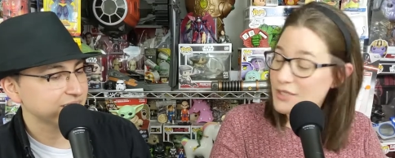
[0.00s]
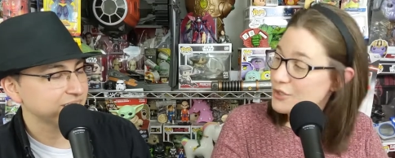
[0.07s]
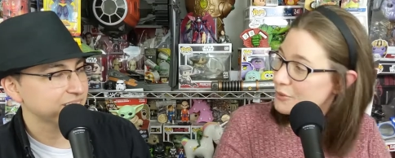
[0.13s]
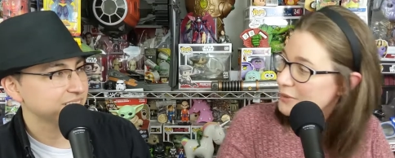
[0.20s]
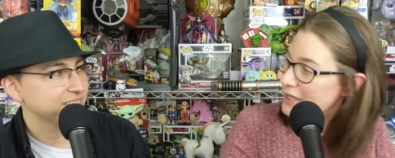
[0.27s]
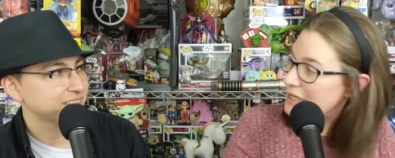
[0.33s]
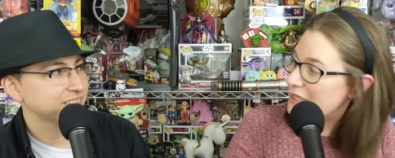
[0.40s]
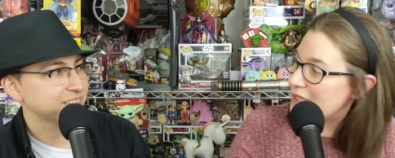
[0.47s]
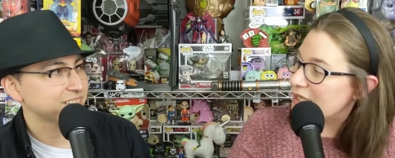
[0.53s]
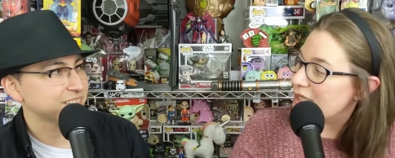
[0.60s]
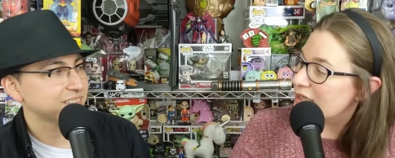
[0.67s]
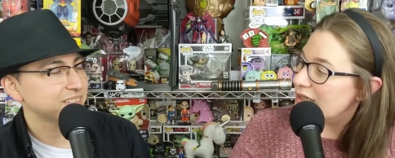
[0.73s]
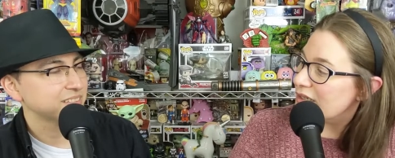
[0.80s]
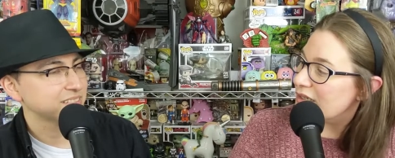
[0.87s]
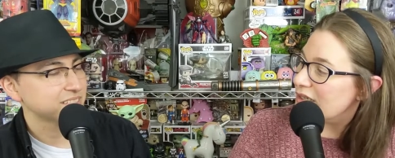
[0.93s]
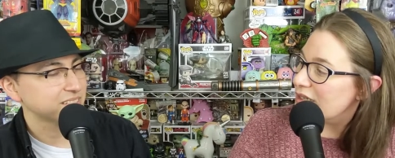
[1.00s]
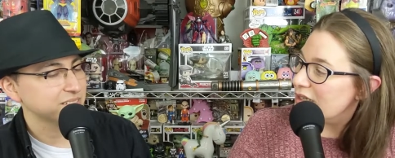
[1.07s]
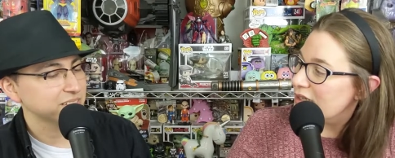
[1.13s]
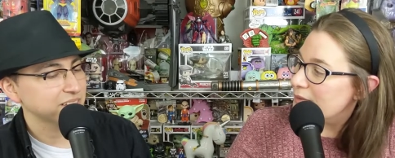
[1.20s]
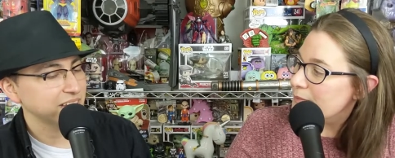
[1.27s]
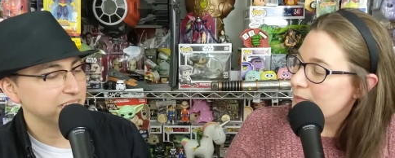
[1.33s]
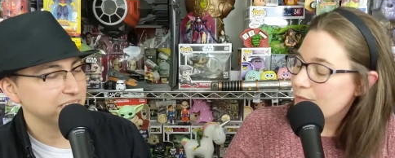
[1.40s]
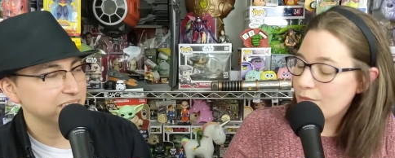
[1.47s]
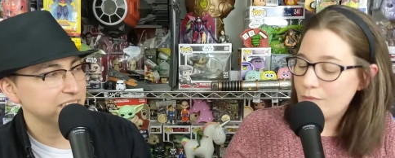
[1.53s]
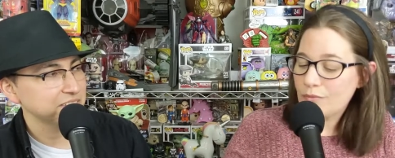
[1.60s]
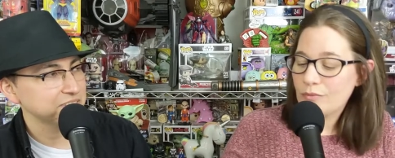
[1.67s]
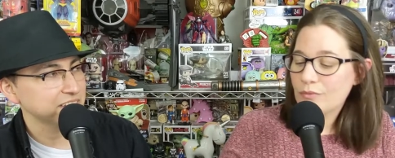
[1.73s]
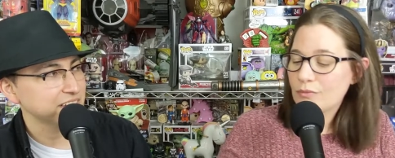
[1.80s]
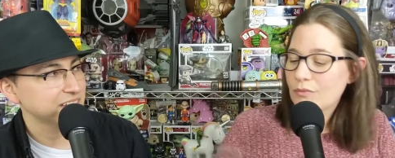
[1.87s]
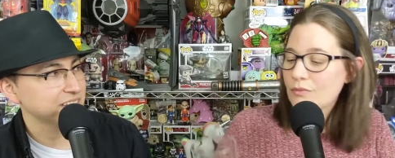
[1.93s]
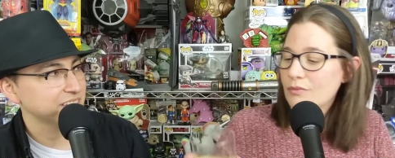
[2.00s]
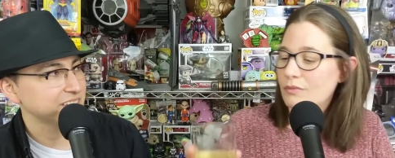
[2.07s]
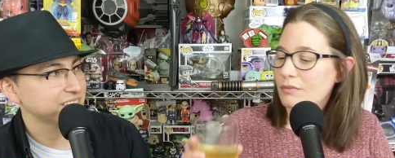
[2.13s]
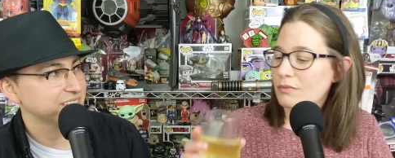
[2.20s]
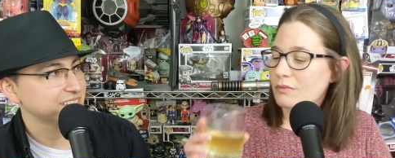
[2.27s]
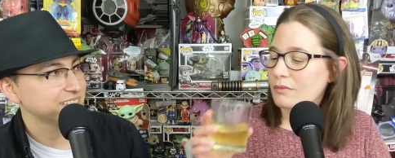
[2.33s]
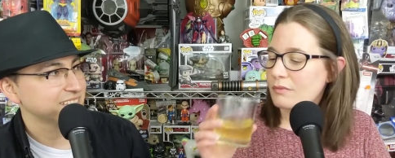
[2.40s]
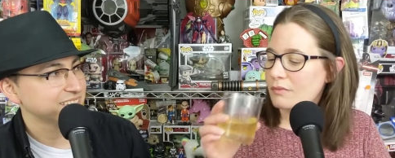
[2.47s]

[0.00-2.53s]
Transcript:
Speaker 1: I do like it. So you like stevia.